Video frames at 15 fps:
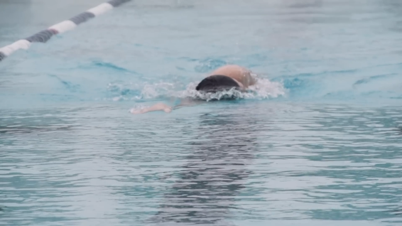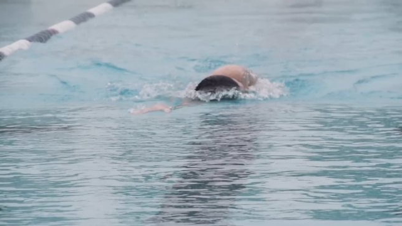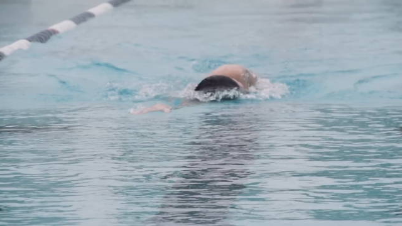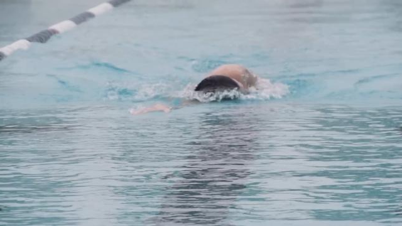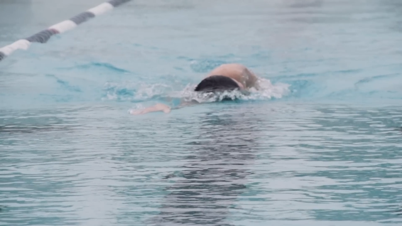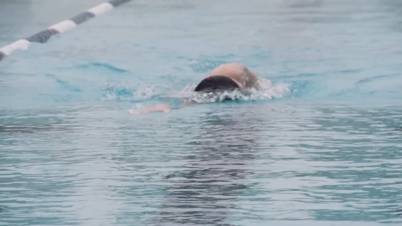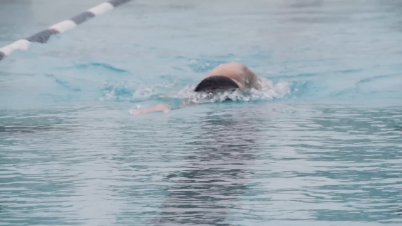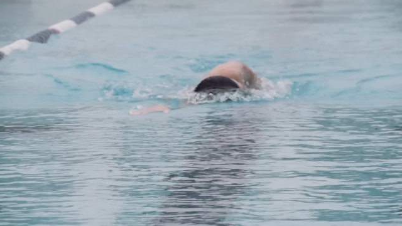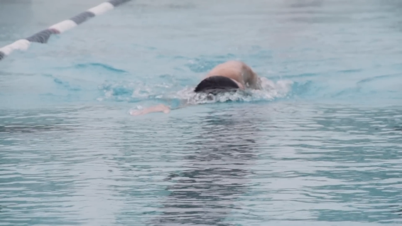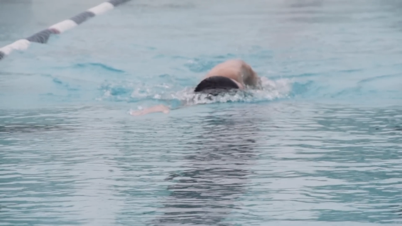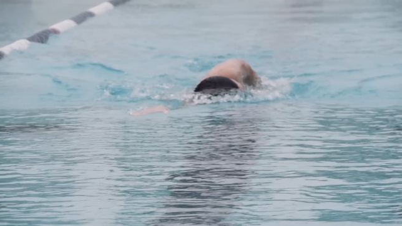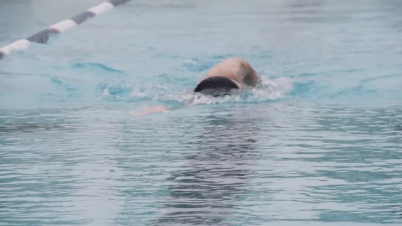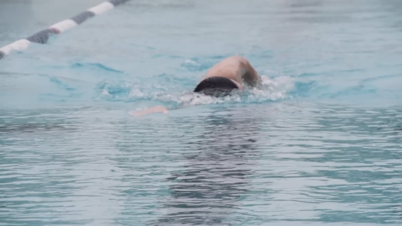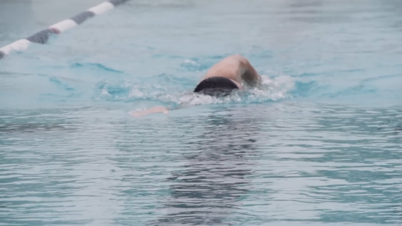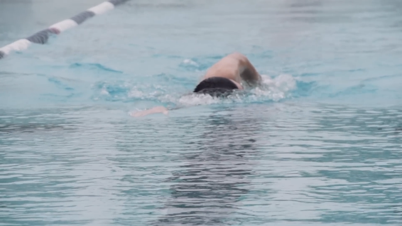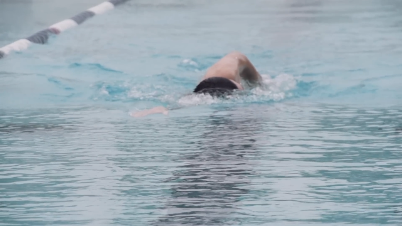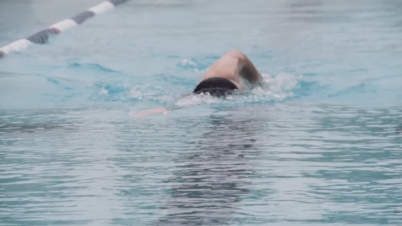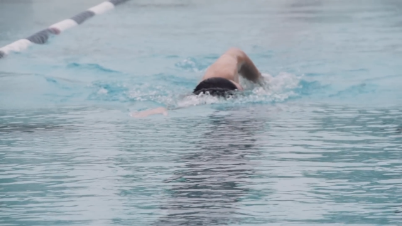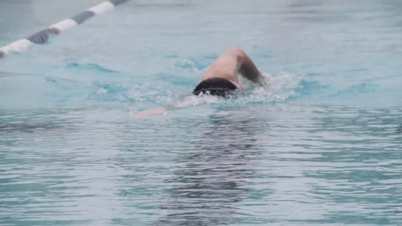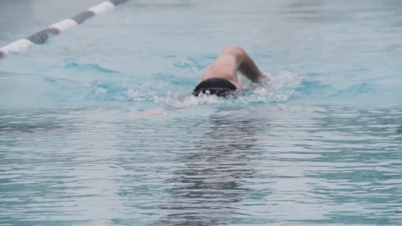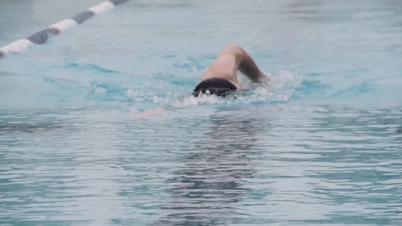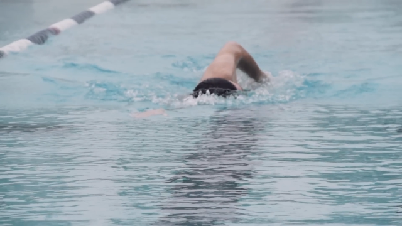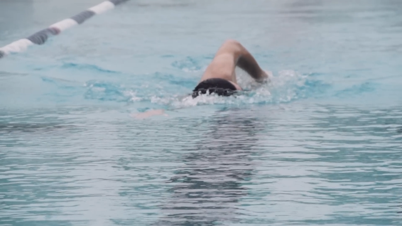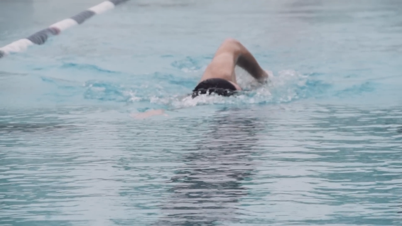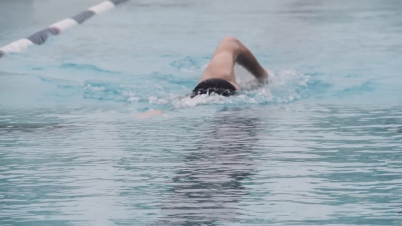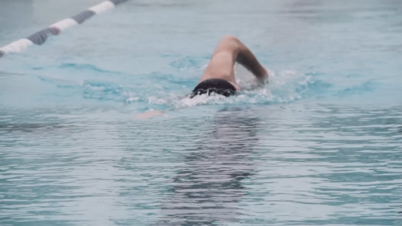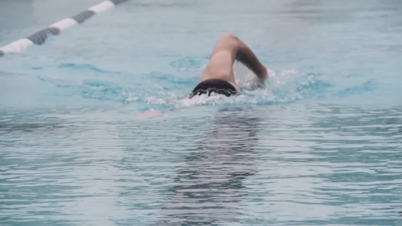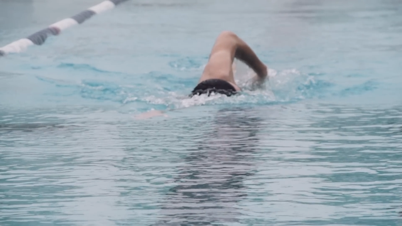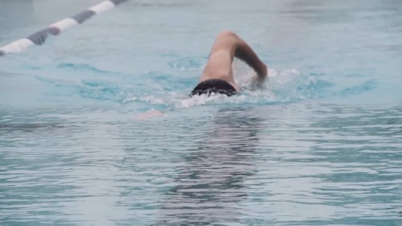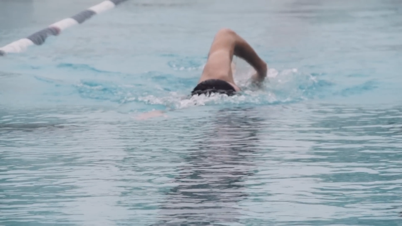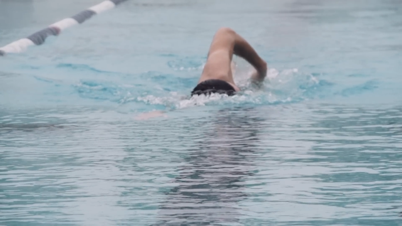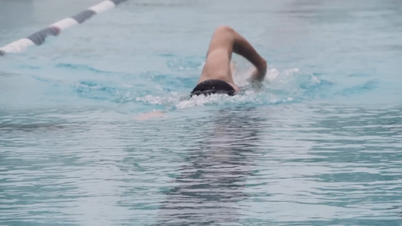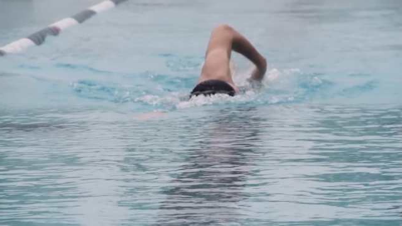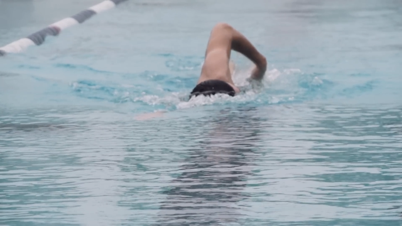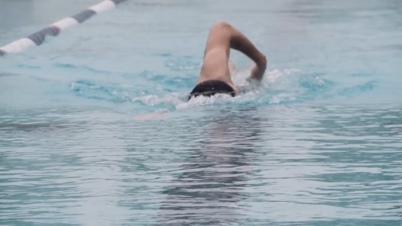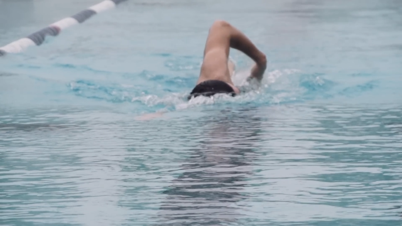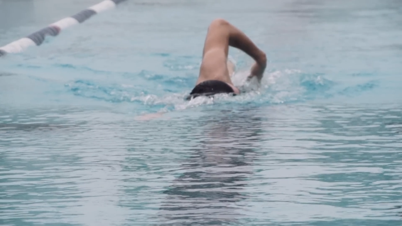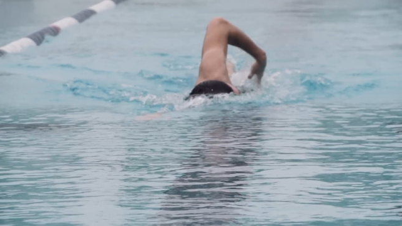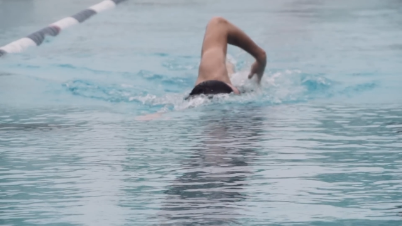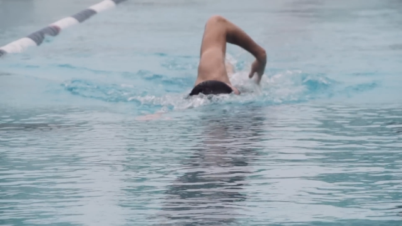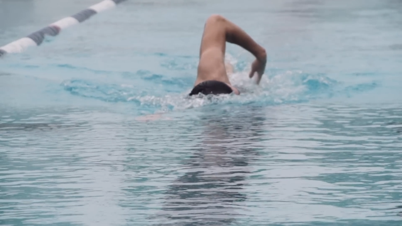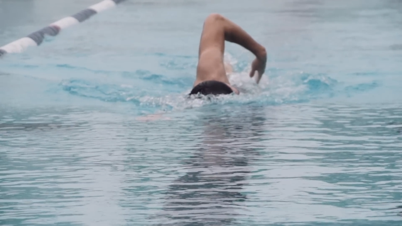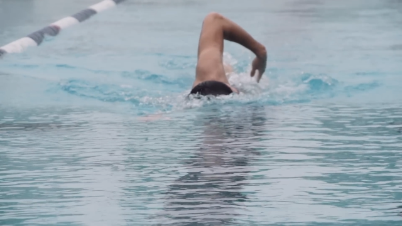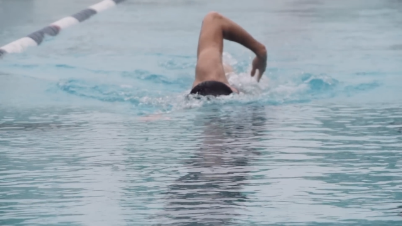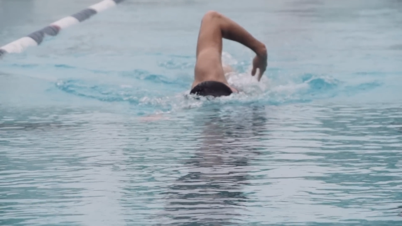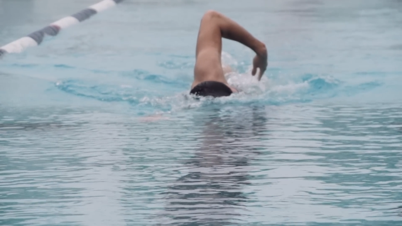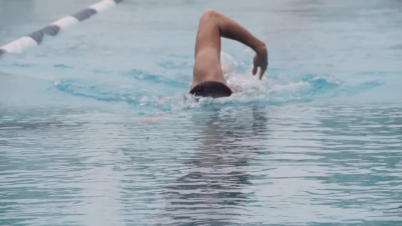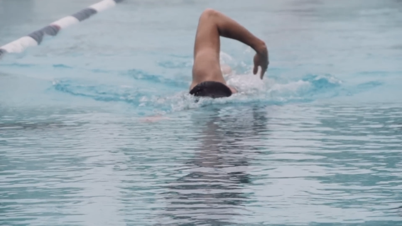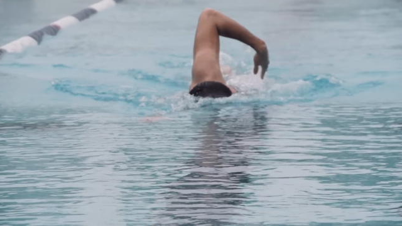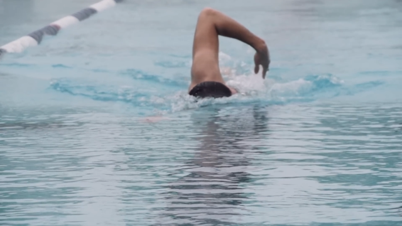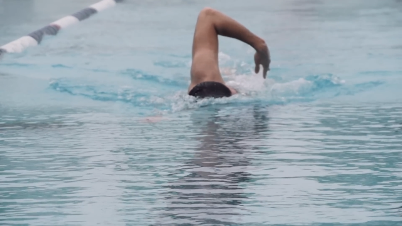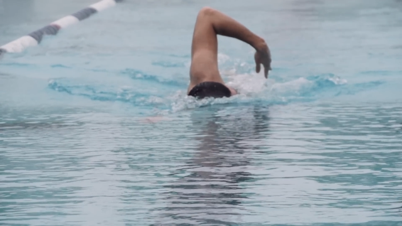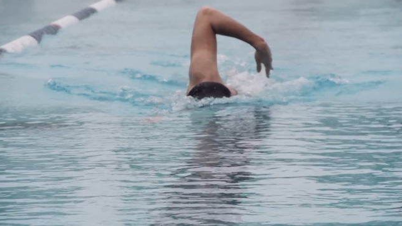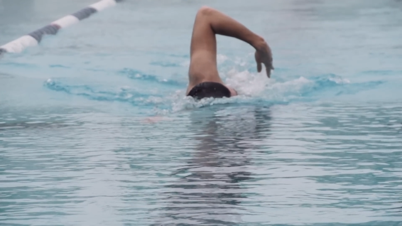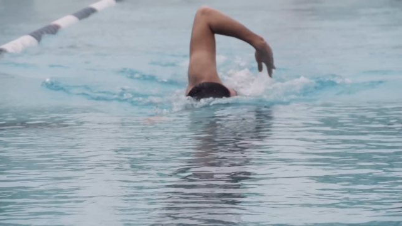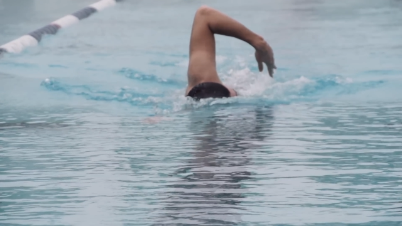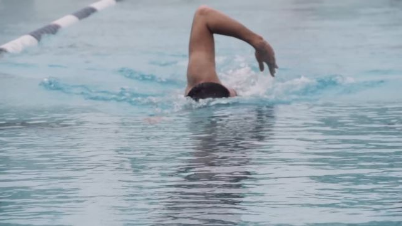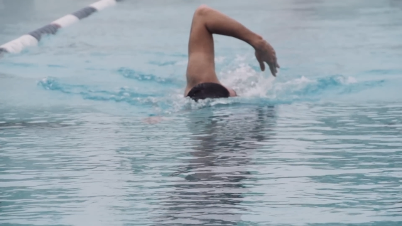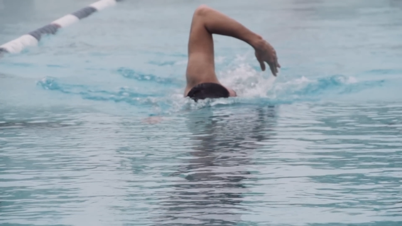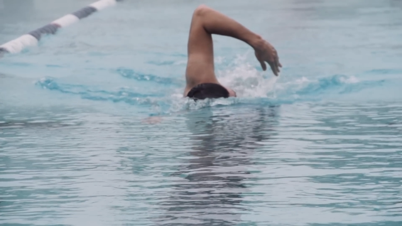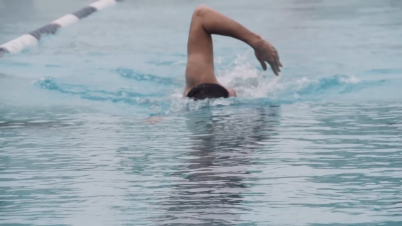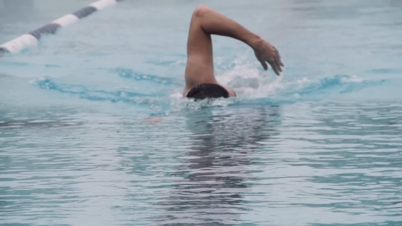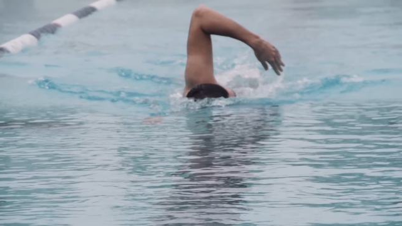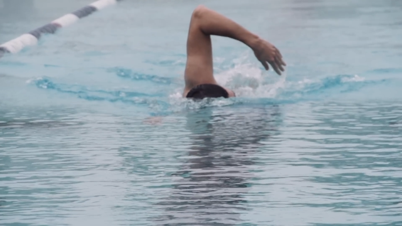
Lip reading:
[unreadable: no face in view]